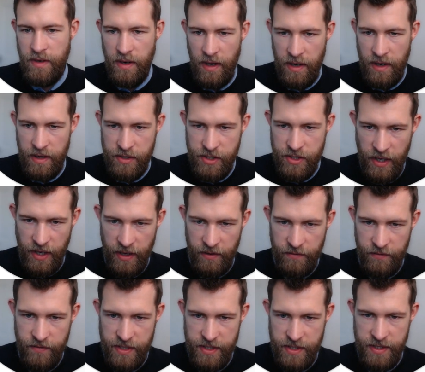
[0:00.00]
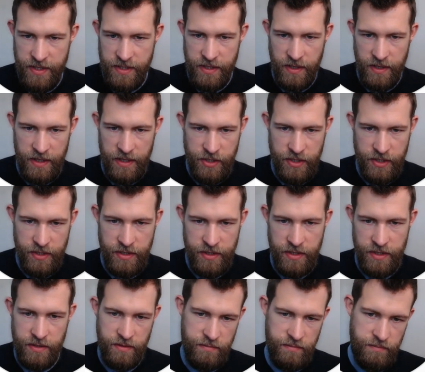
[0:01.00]
large scale fixed
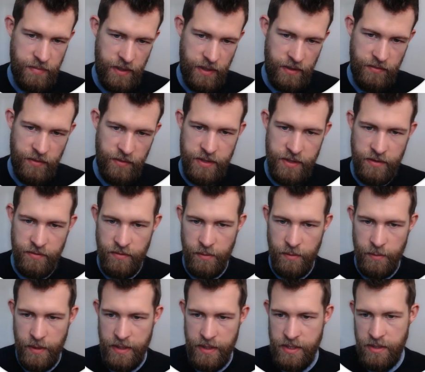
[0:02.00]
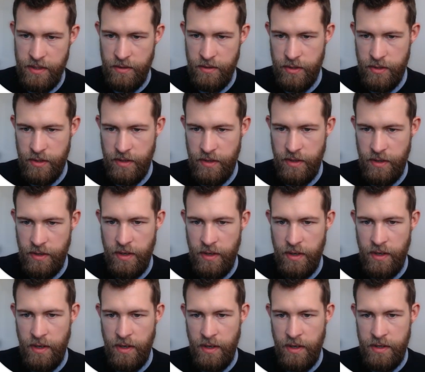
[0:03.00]
installations benefiting from an exclusion.
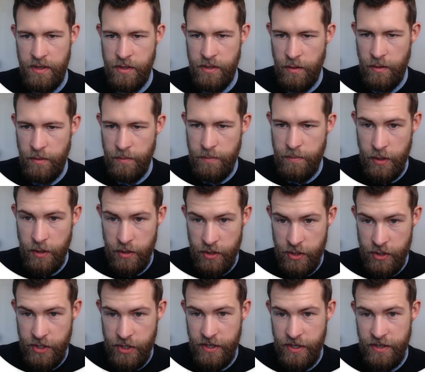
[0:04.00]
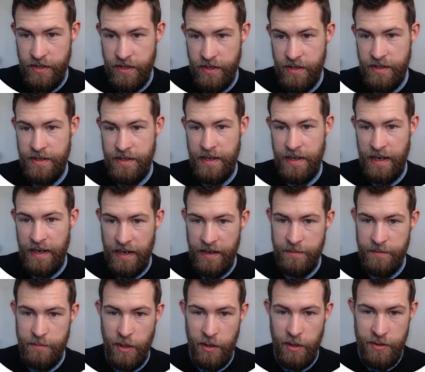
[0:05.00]
So production
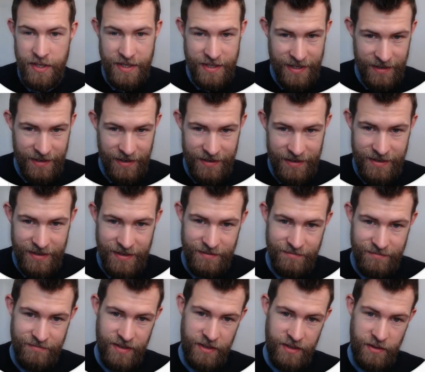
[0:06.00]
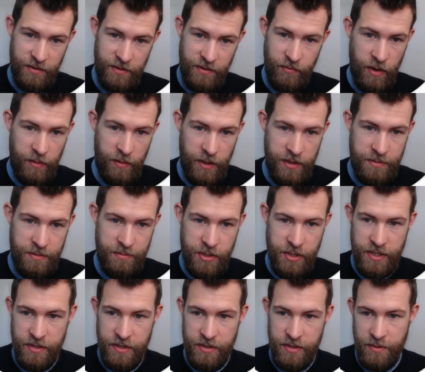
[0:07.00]
and processing lines, including robots,
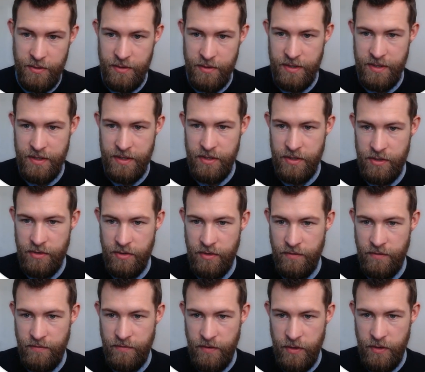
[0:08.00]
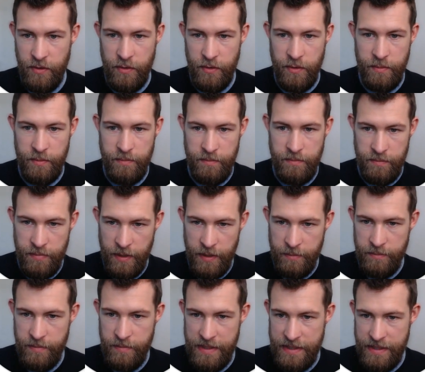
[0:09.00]
machine tools, industrial food, print
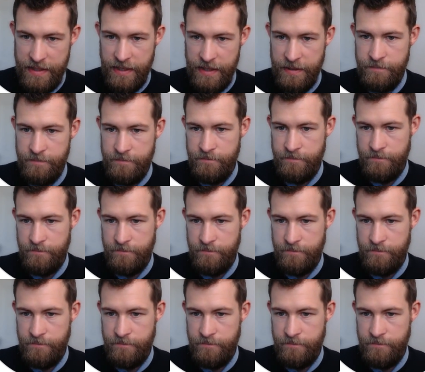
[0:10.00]
media.